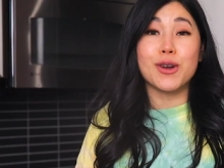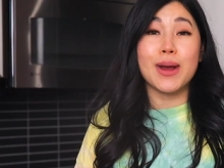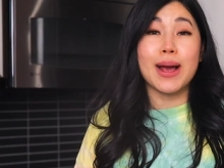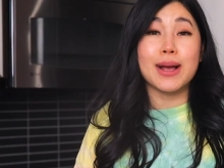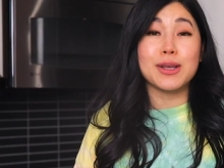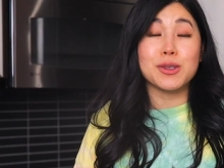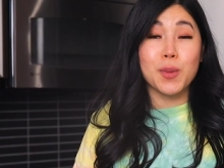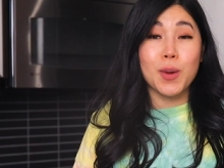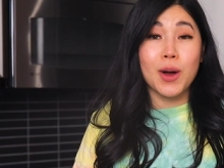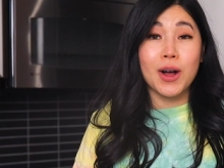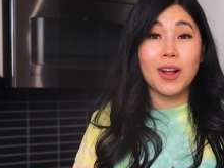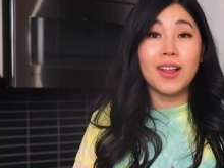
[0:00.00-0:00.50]
you
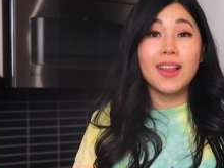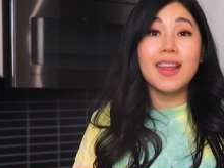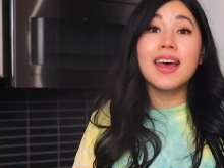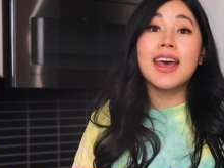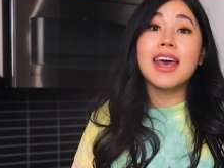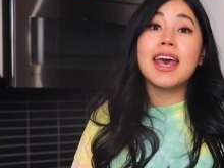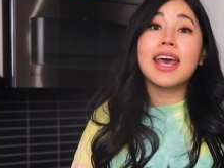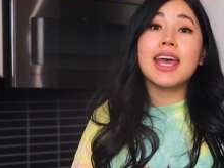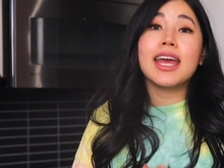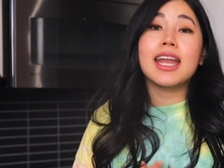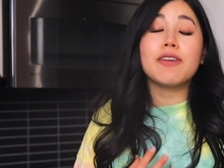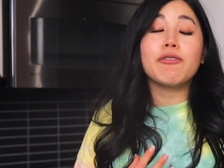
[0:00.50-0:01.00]
as well,
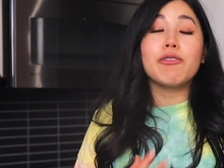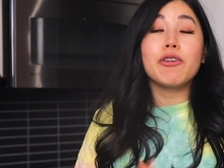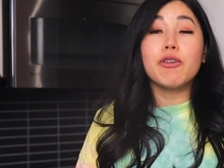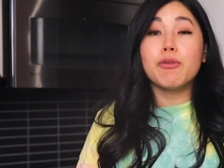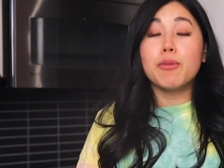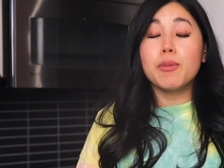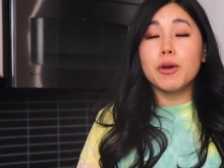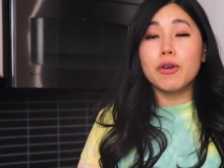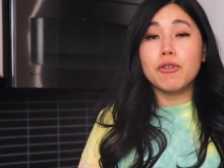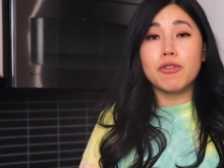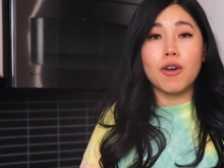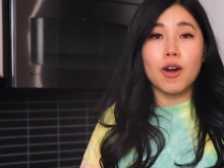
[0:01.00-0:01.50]
and if you've
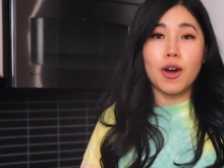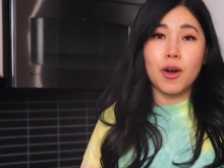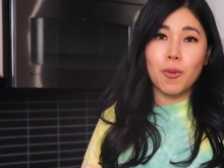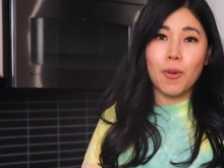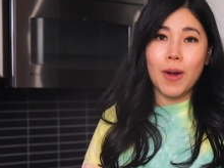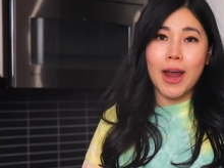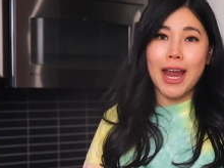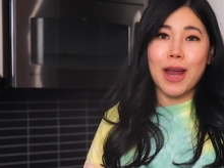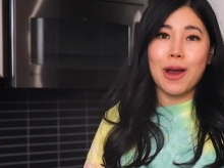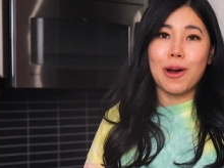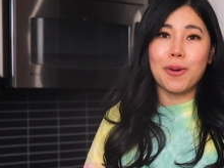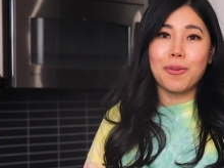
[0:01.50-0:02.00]
moved far
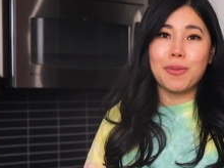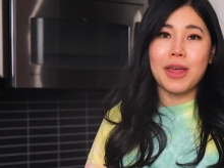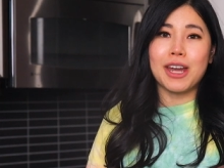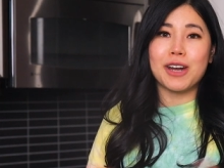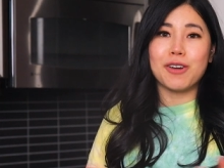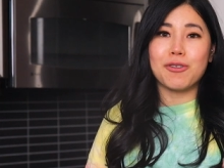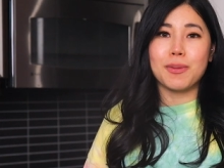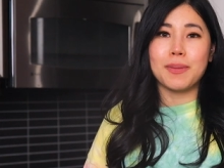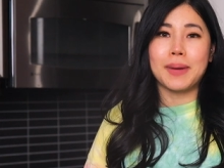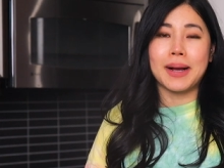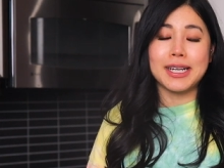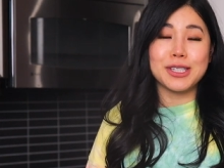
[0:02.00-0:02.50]
away, I hope that
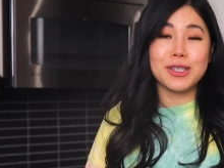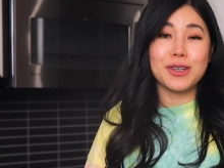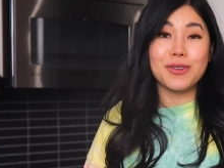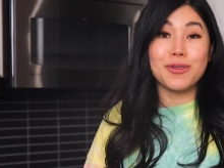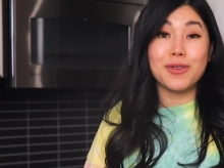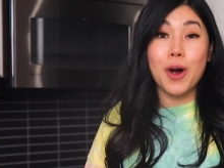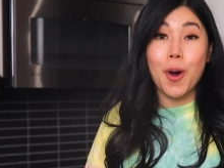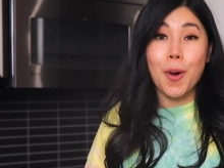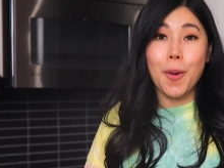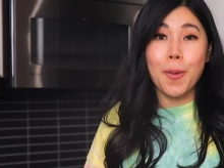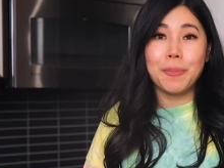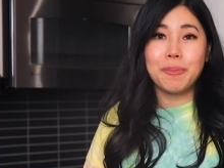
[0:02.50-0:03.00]
it reminds you
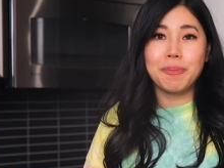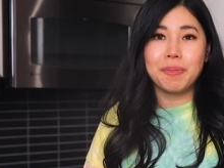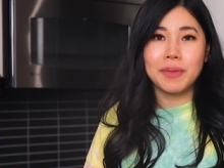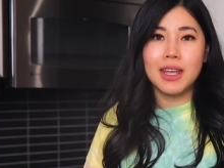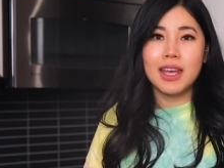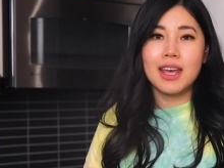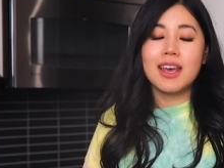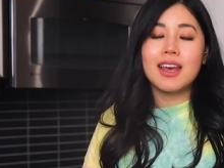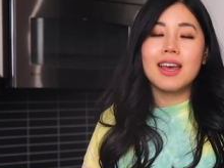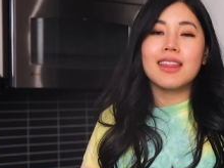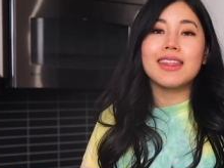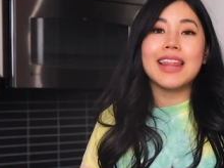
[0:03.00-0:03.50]
of home.
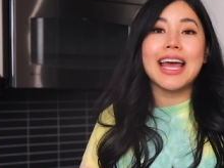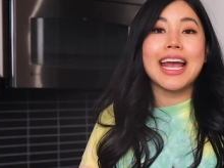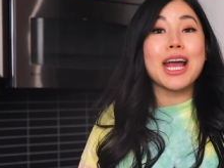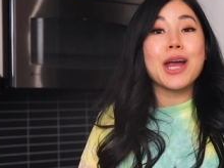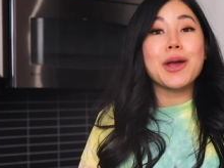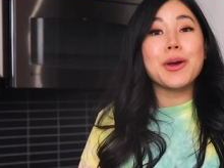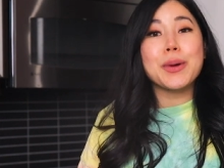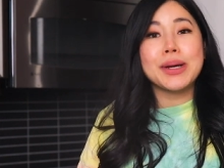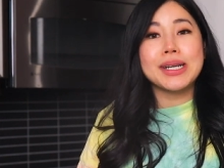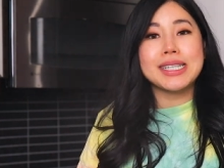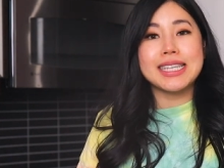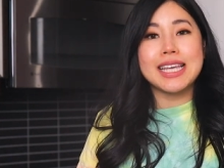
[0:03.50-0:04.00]
Like
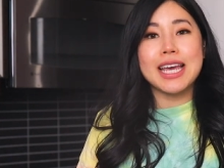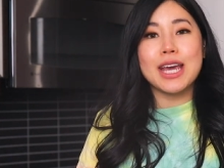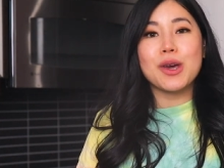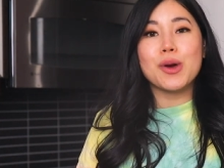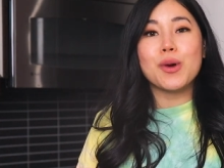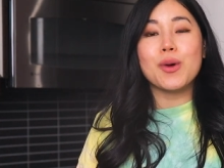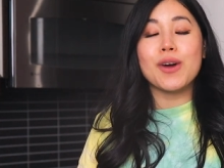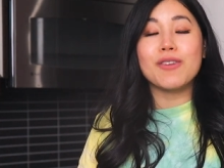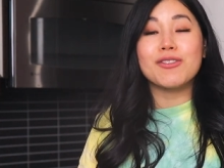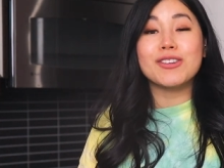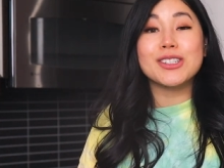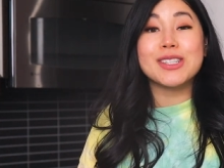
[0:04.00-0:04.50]
I always say,
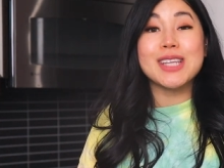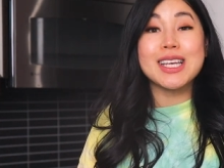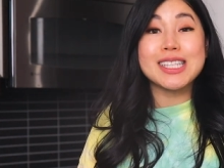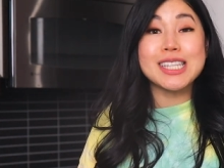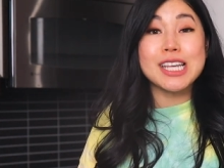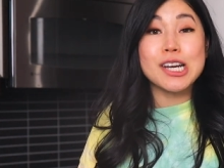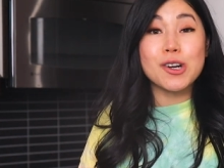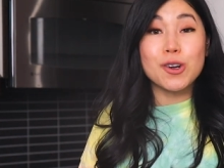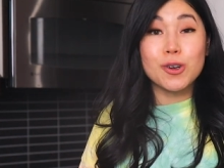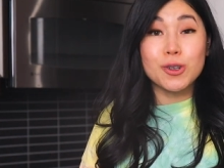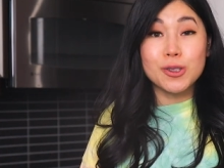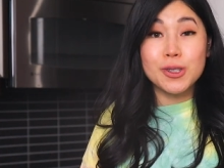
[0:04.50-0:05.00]
whoever says
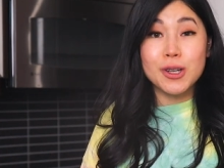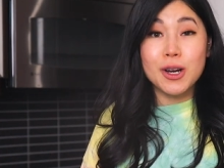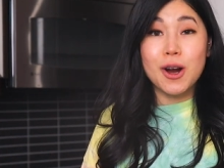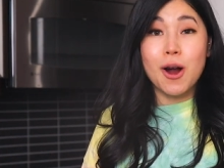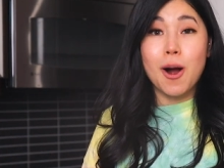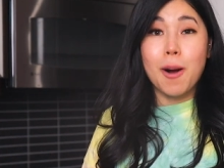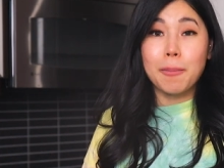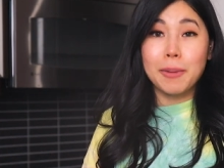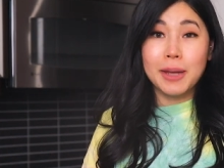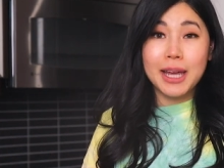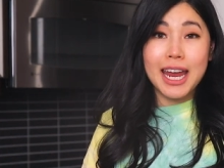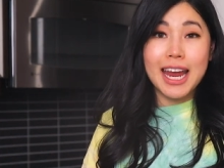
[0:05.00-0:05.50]
that girls are
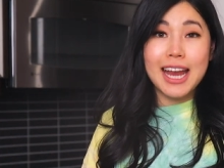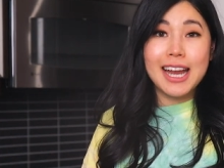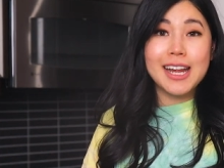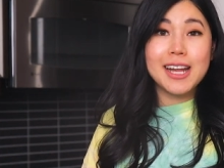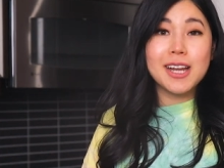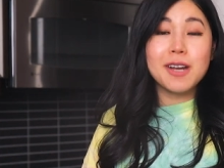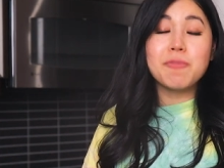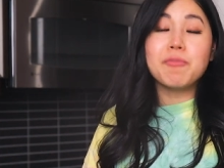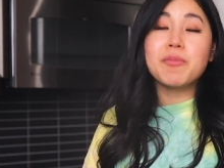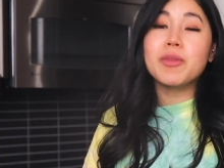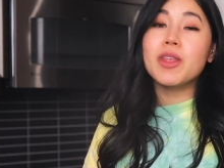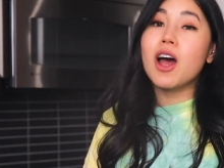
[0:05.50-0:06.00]

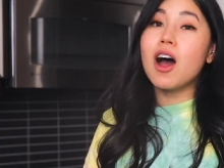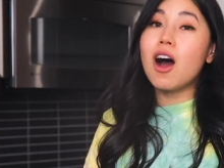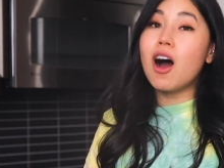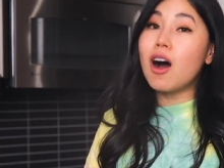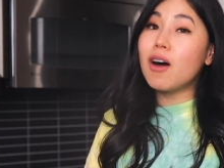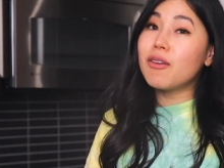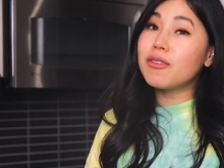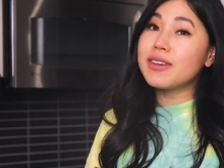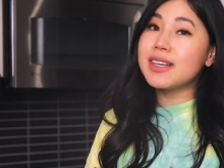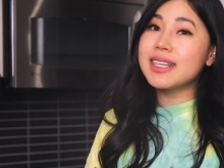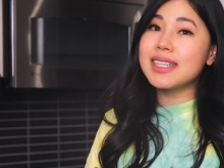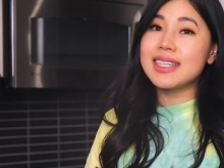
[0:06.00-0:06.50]
complicated,
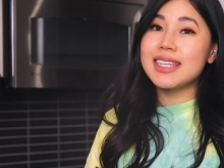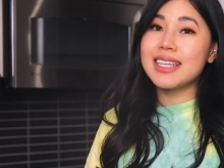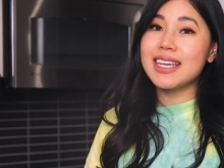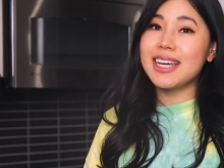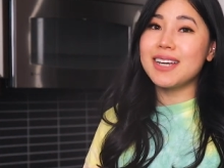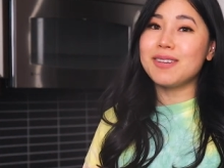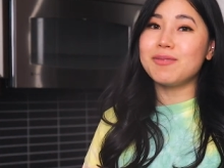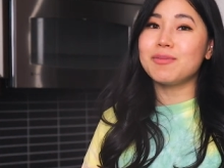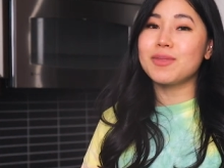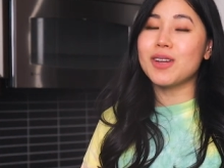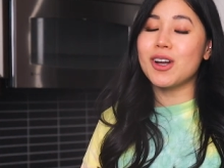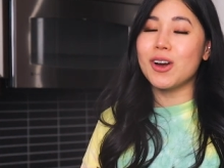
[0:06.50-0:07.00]
obviously
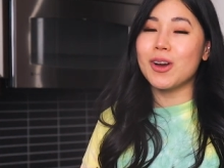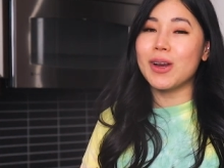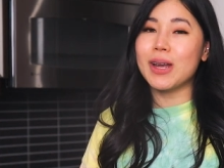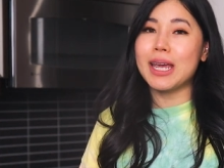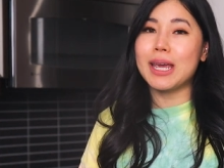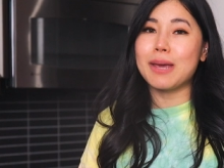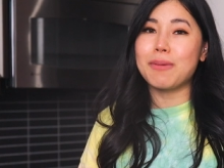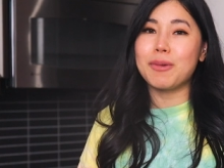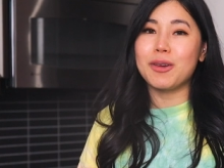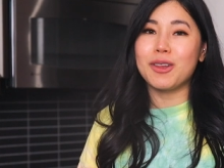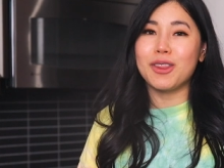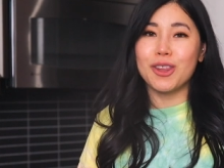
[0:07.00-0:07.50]
aren't
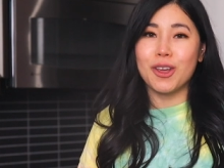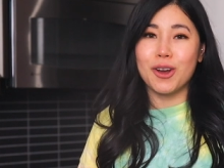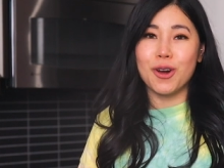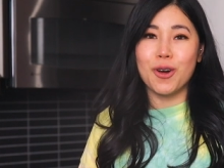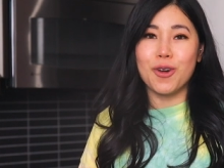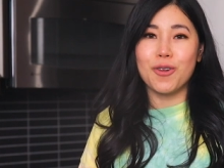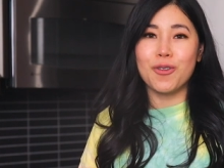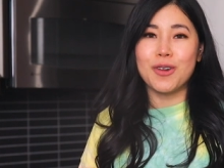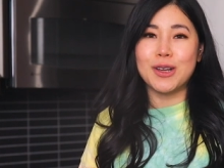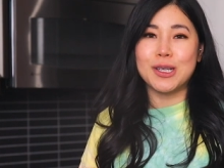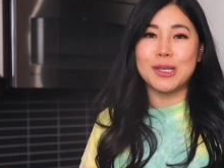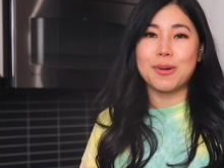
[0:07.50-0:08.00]
keeping their
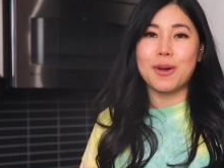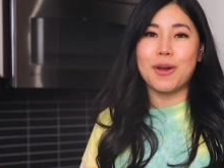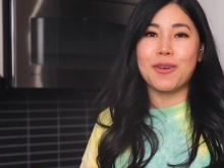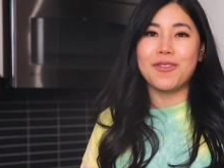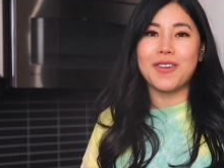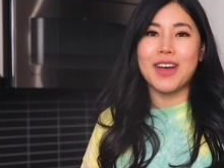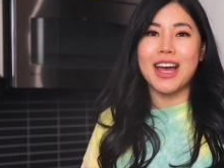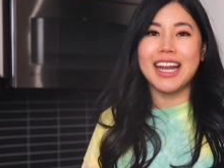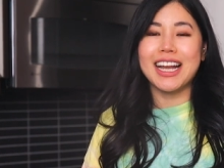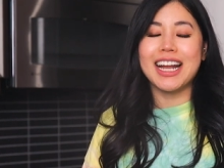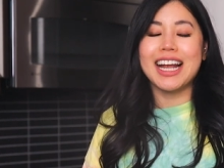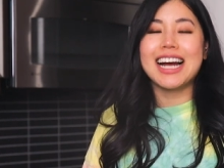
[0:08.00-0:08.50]
girlfriends well
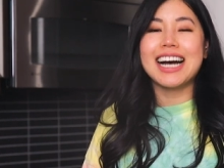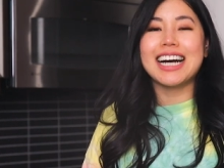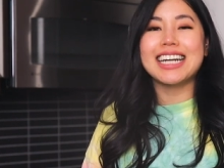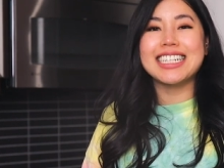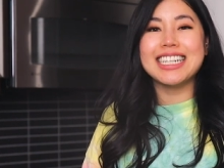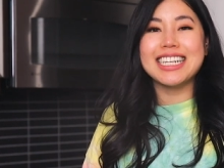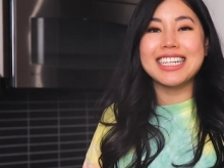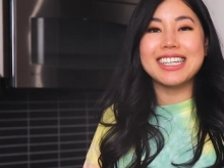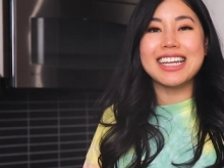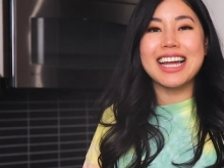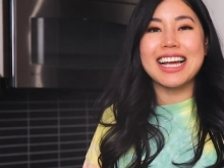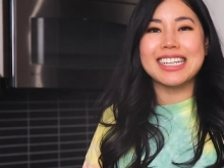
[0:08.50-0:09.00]
fed.
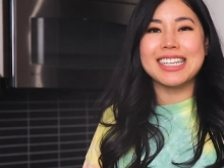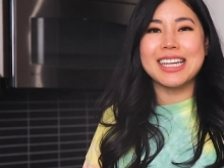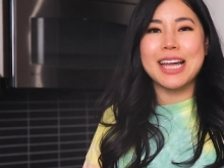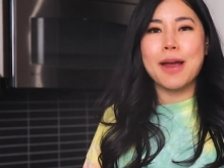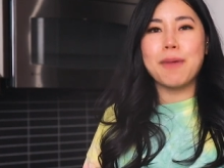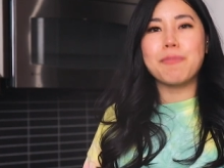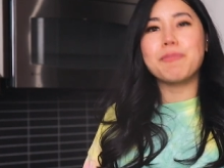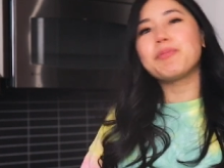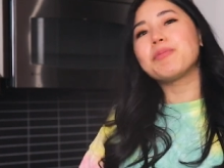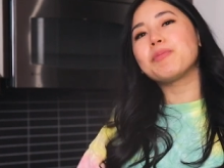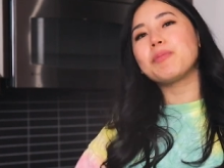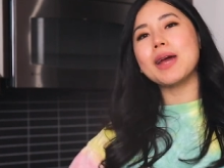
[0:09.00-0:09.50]
Until next
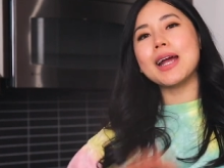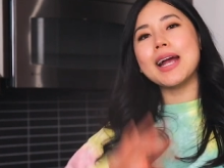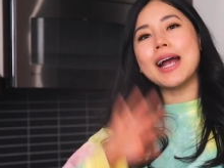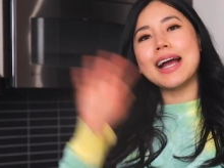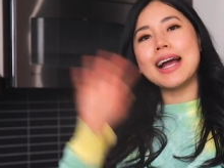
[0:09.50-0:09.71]
time, bye